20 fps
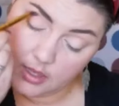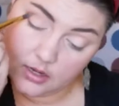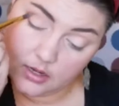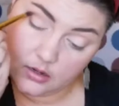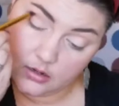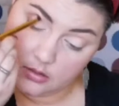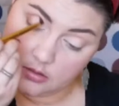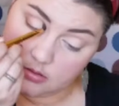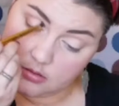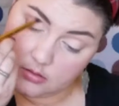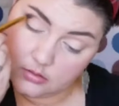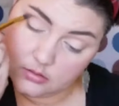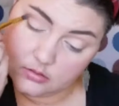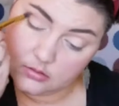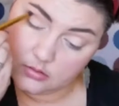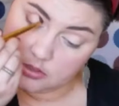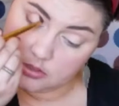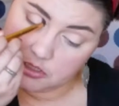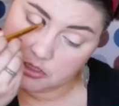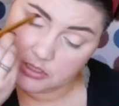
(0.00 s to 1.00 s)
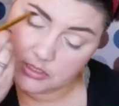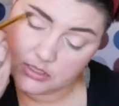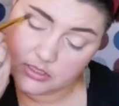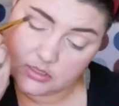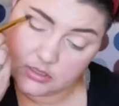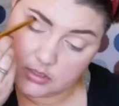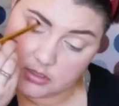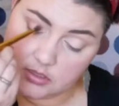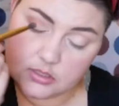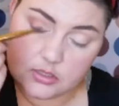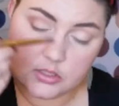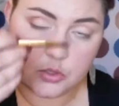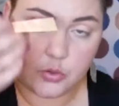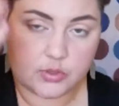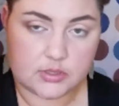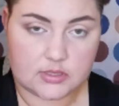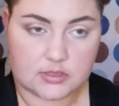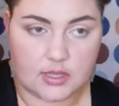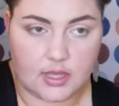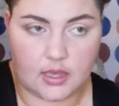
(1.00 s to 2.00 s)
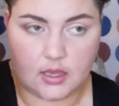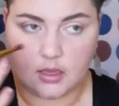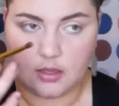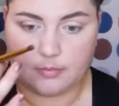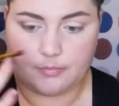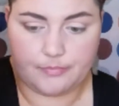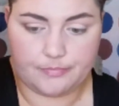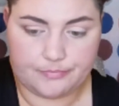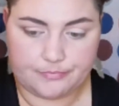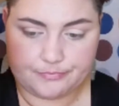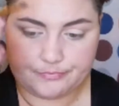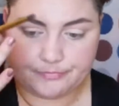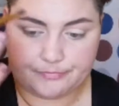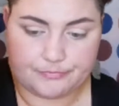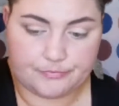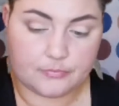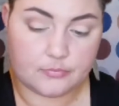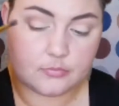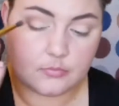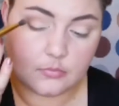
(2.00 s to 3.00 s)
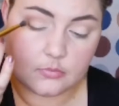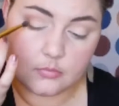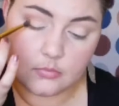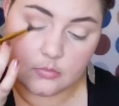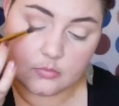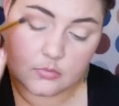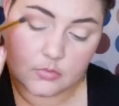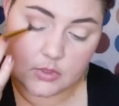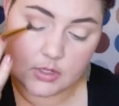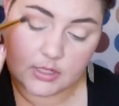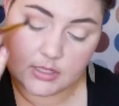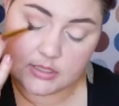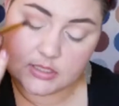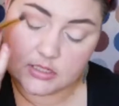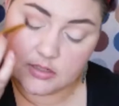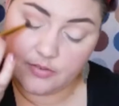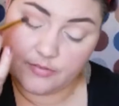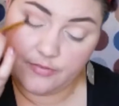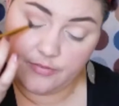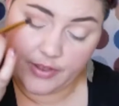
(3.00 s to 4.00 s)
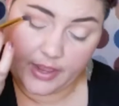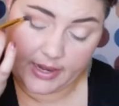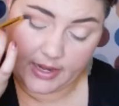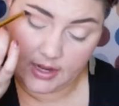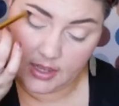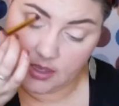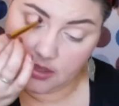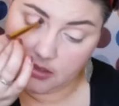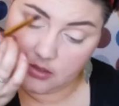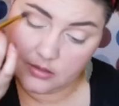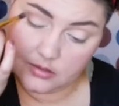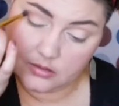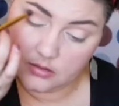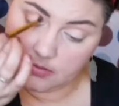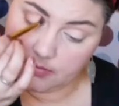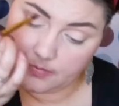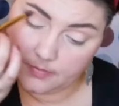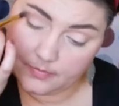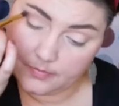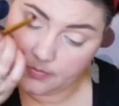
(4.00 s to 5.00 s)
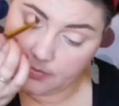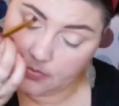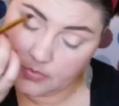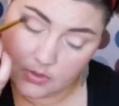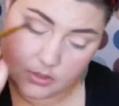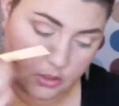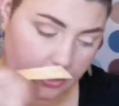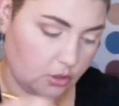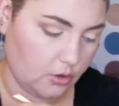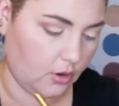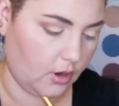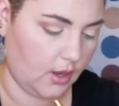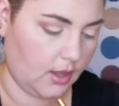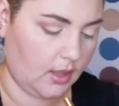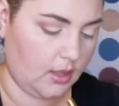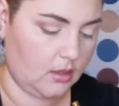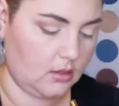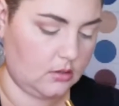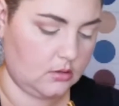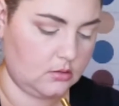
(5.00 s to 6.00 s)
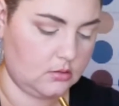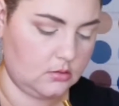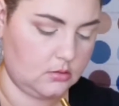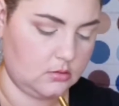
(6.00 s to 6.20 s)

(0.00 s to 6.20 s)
that just so it's like it's defining your eye.